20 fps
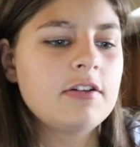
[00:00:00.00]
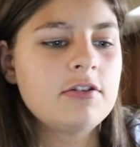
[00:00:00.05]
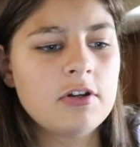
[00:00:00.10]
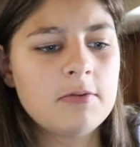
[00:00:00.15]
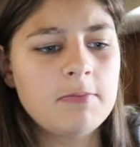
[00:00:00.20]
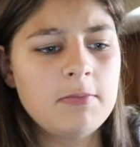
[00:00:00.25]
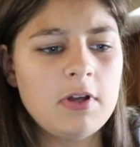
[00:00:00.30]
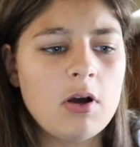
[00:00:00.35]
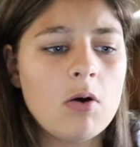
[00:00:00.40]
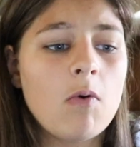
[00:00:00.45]
It
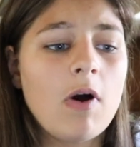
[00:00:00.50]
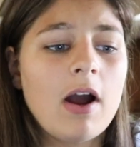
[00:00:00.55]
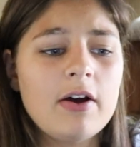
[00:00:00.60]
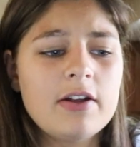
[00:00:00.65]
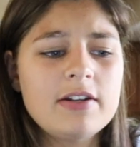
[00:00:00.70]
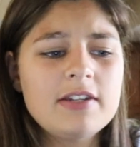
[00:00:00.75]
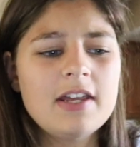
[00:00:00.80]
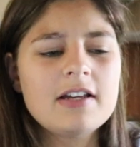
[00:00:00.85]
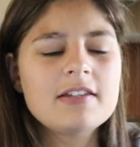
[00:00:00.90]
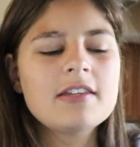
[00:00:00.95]
took me a
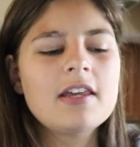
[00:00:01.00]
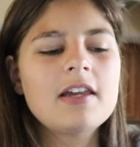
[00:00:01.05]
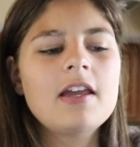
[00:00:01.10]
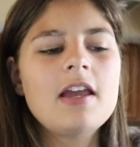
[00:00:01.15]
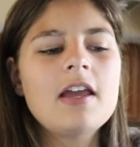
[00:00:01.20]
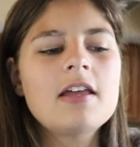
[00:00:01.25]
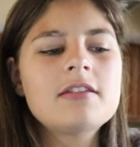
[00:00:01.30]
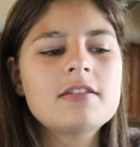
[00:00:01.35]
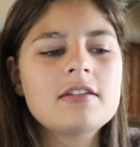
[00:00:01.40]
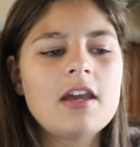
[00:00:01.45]
while. It takes like,
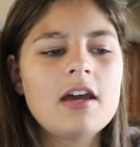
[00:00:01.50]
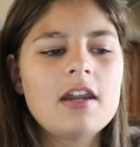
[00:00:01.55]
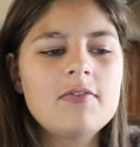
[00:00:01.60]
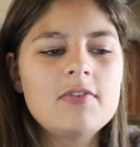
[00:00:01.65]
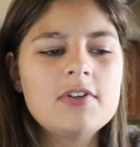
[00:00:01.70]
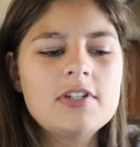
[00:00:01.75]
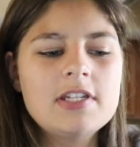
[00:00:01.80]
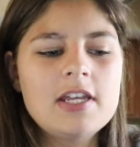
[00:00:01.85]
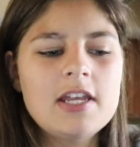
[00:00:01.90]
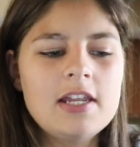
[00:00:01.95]
it's kind
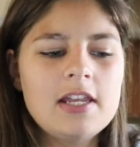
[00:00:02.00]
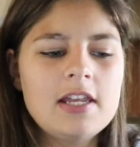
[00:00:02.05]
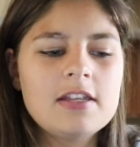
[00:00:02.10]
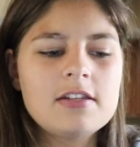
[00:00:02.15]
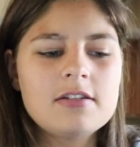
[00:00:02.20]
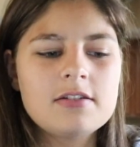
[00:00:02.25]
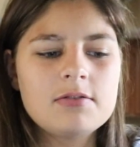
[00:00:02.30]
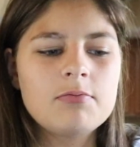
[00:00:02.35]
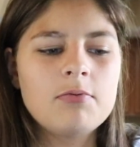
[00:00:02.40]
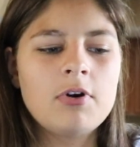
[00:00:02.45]
of a
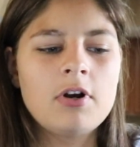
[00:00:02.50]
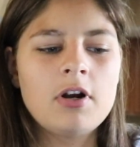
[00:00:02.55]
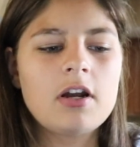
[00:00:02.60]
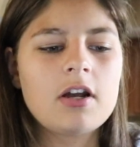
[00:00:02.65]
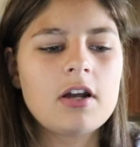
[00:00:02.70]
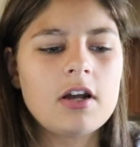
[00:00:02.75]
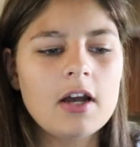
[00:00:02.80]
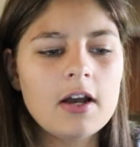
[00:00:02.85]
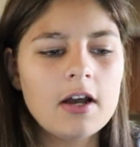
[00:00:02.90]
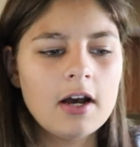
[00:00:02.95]
tedious
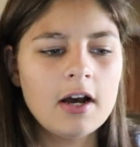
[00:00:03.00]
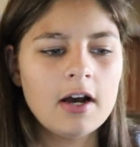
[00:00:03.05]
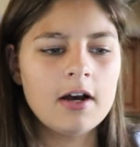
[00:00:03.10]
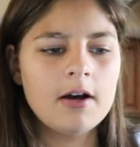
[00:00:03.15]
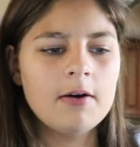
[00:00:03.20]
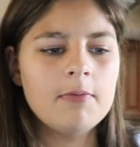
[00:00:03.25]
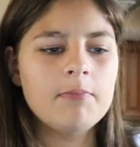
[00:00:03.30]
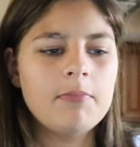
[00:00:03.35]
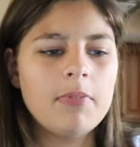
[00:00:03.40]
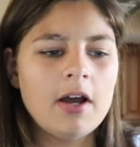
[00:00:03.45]
work,
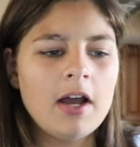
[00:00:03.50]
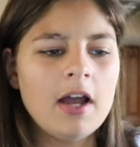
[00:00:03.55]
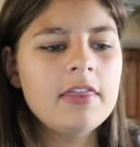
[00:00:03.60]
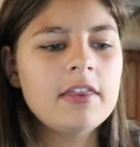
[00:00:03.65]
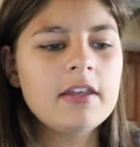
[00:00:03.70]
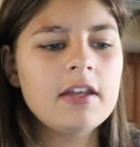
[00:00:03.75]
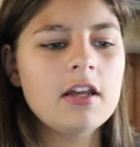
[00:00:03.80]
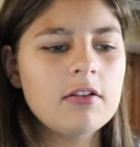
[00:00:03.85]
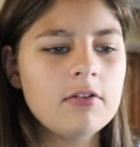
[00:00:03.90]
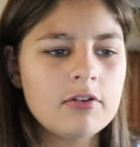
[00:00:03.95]
um, but I
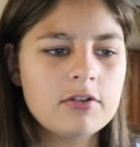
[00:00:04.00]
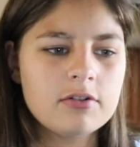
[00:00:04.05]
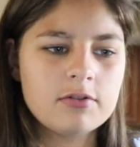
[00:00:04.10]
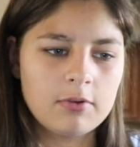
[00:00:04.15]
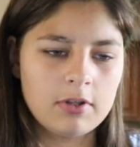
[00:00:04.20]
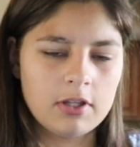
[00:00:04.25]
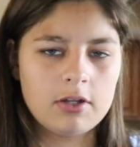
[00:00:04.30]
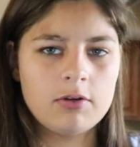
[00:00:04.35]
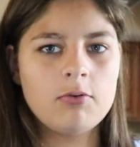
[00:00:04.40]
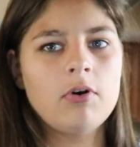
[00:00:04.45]
think it looks
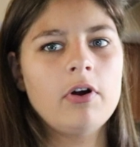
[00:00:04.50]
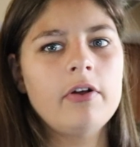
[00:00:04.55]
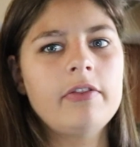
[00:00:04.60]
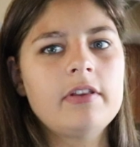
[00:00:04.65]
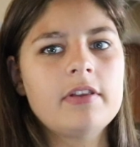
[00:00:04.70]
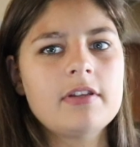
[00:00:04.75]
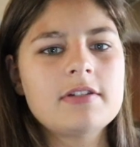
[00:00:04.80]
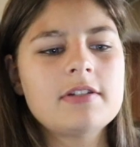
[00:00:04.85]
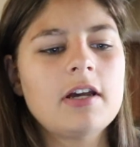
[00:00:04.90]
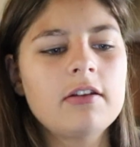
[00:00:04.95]
really cool. I
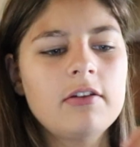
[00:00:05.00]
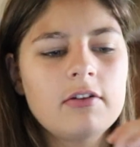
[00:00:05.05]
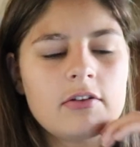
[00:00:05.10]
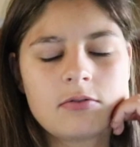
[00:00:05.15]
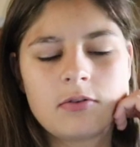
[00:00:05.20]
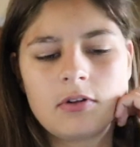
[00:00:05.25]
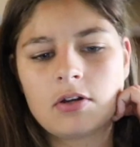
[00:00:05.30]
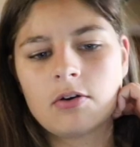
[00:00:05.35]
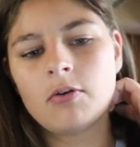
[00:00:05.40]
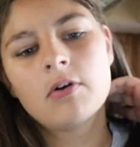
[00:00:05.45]
think this side
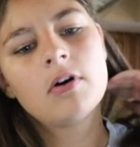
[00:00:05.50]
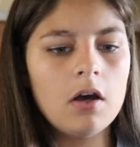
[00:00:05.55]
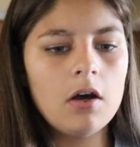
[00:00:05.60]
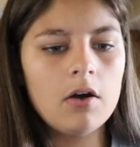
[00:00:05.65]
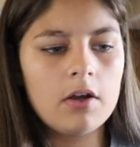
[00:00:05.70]
looks really cool.